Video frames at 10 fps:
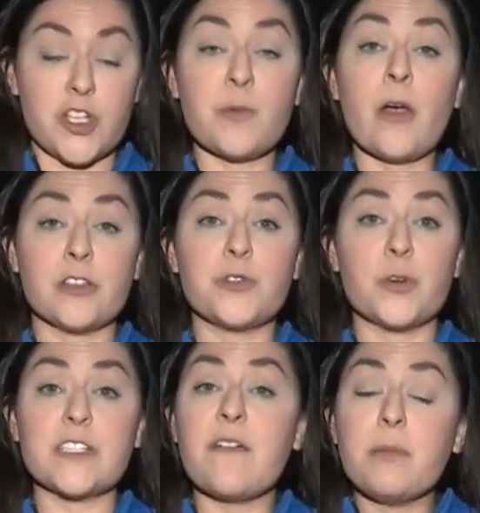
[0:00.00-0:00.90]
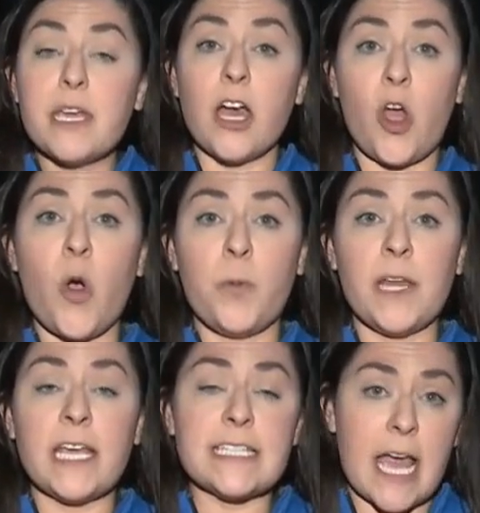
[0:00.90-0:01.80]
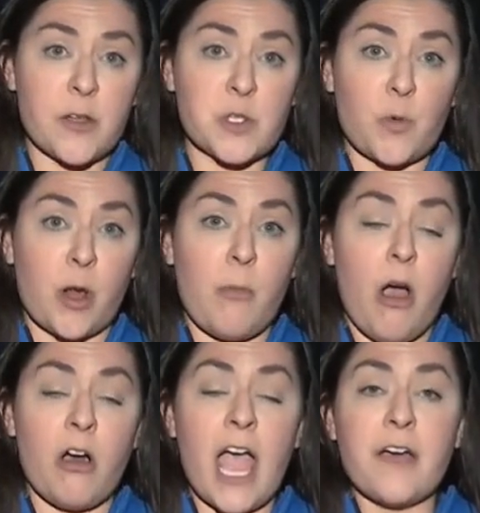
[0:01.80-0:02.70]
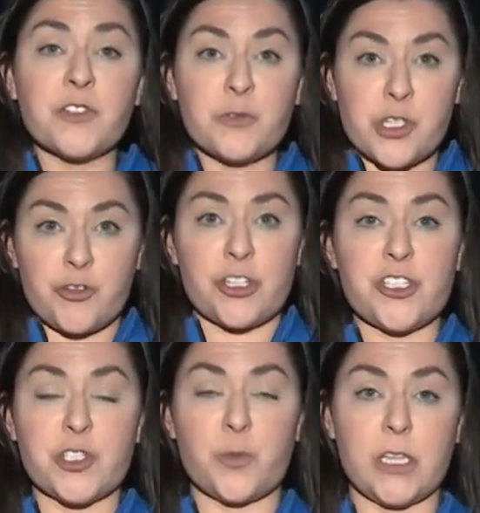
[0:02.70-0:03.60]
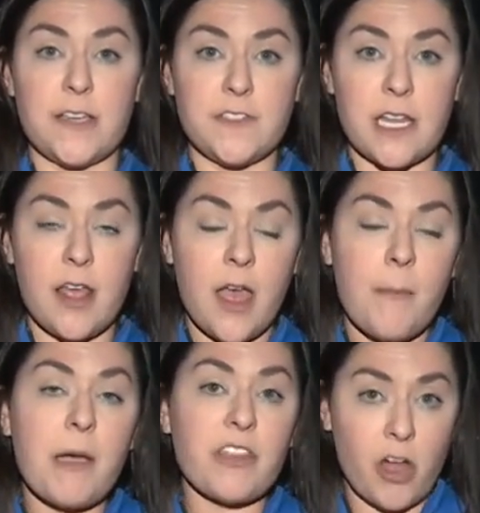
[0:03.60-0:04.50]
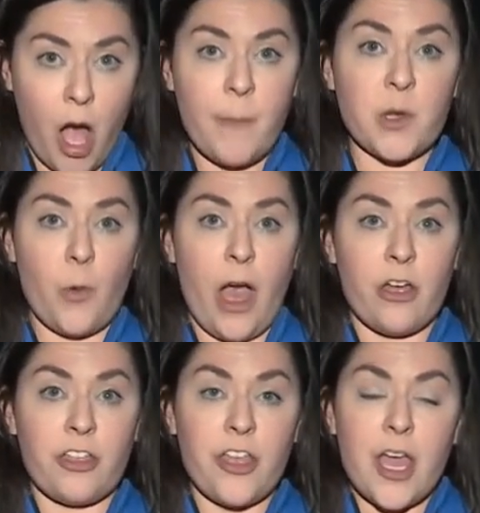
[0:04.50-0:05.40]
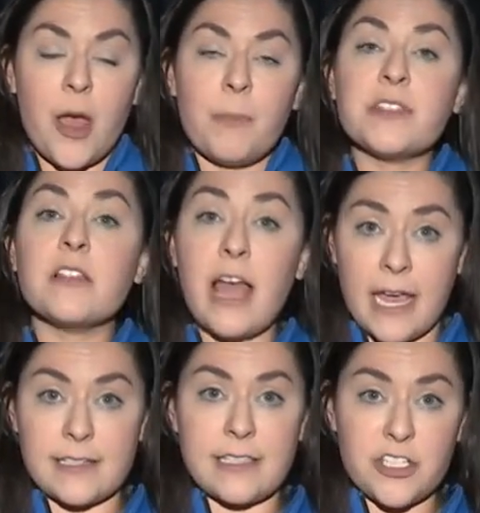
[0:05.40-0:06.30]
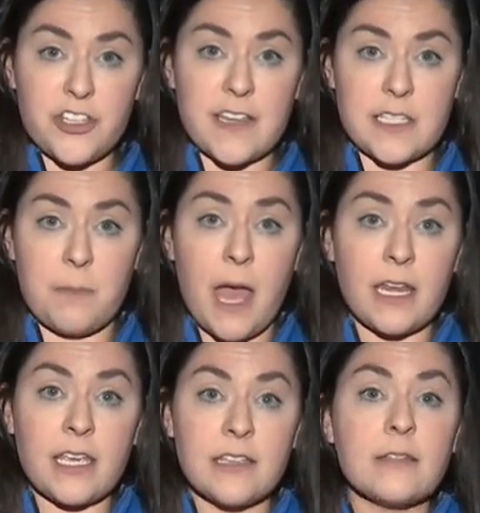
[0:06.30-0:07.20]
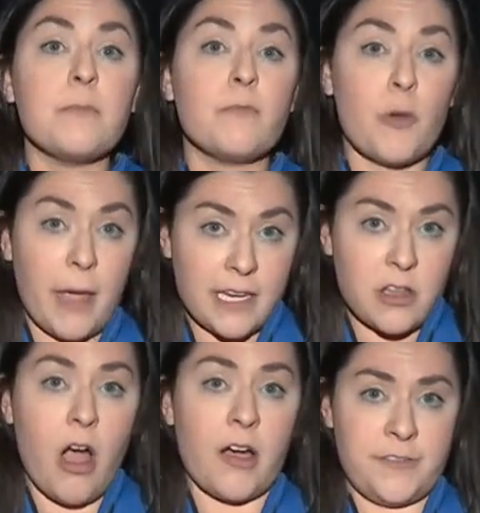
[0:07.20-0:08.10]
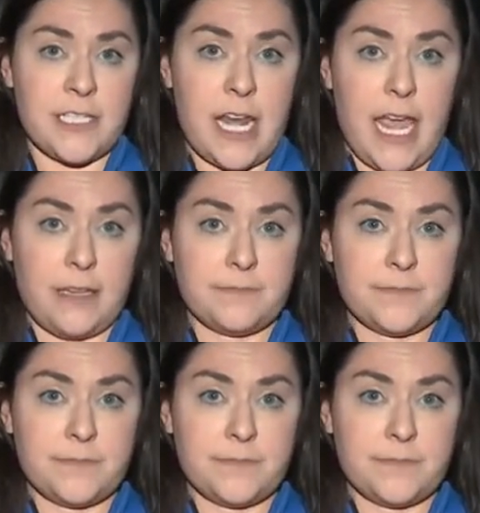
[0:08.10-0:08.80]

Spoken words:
Smaller stores have begun opening in Town Square Mall after restrictions were lifted by the Commonwealth. But the lights in JCPenney remained off tonight.